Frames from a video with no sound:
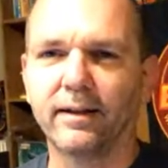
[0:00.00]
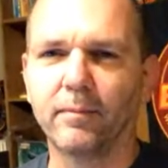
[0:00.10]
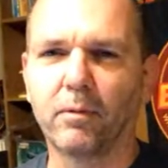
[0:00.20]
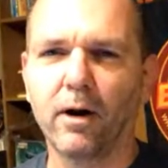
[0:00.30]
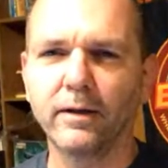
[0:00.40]

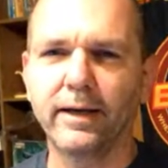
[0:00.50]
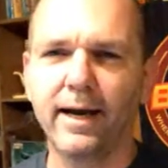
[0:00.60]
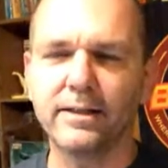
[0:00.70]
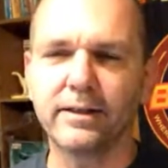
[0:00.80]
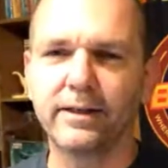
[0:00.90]
The
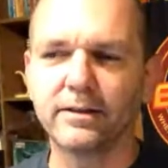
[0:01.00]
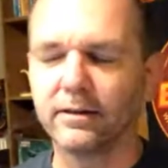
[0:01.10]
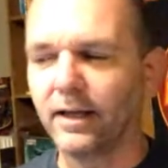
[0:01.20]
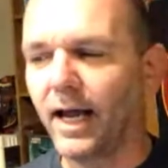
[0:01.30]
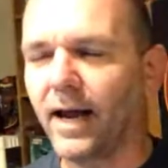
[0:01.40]
broadcast
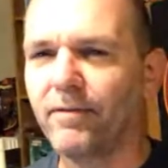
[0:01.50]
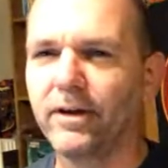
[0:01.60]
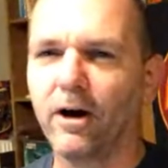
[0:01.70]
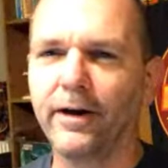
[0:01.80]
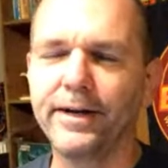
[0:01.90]
is live.
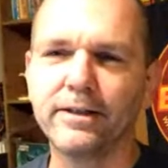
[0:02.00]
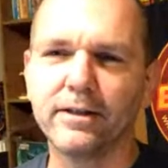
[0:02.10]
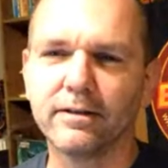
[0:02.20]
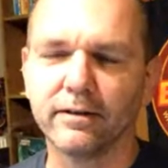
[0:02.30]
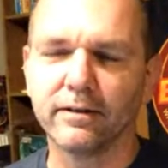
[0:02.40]
The
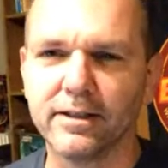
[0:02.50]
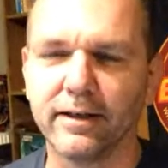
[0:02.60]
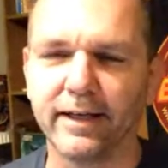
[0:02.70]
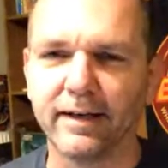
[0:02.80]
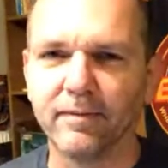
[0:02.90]
audience is
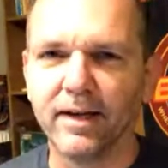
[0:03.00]
listening.